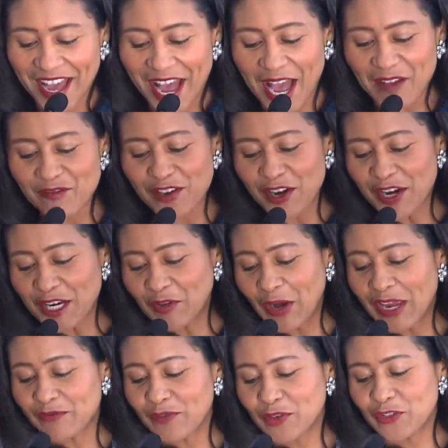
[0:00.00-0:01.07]
I'm very
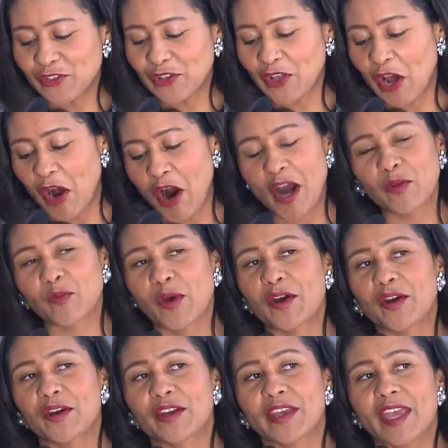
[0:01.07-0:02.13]
grateful to the hard
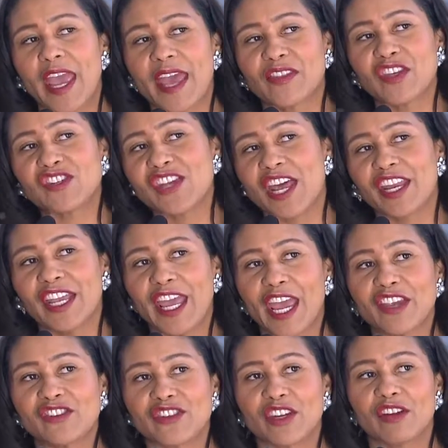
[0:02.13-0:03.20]
work and the
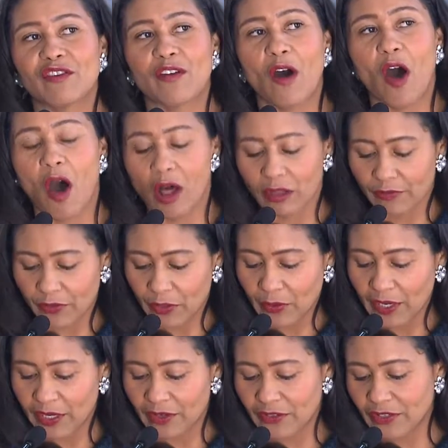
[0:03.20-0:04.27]
dedication of all of you
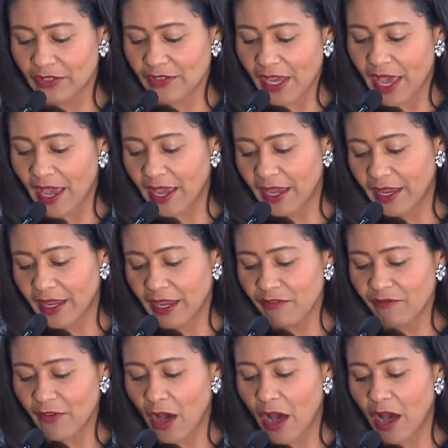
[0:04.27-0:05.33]
here today
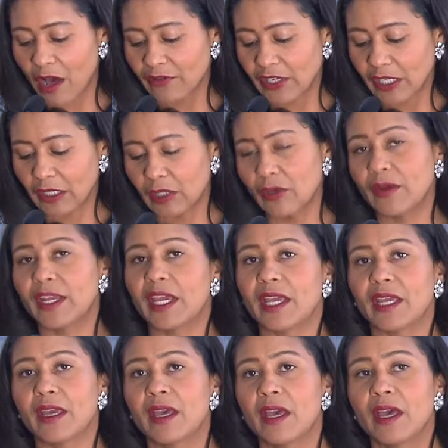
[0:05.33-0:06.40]
involved,
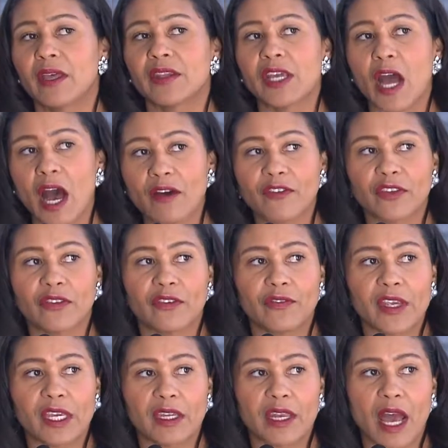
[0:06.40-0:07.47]
including the Office of
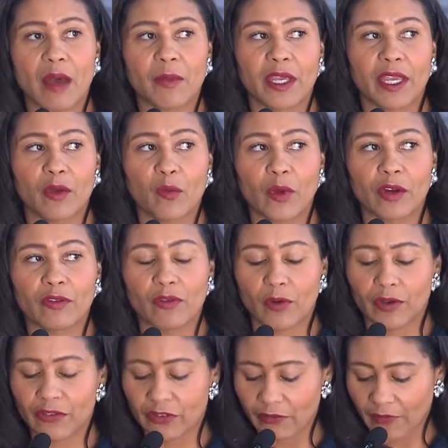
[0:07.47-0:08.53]
Economic and
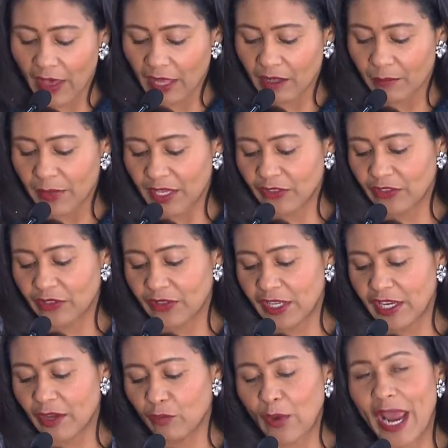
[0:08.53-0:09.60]
Workforce Development,
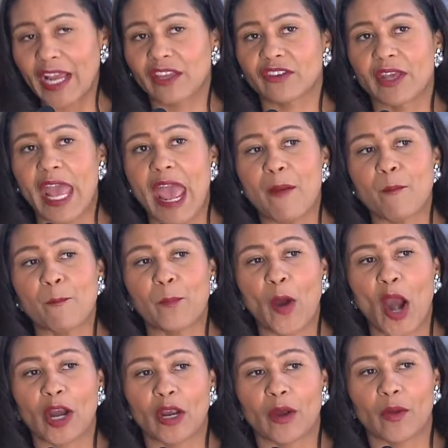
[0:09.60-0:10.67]
the Rec and
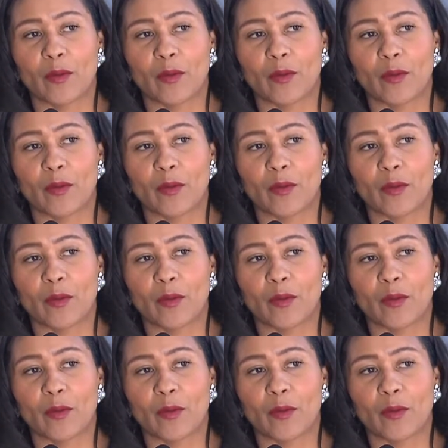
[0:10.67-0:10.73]
Park,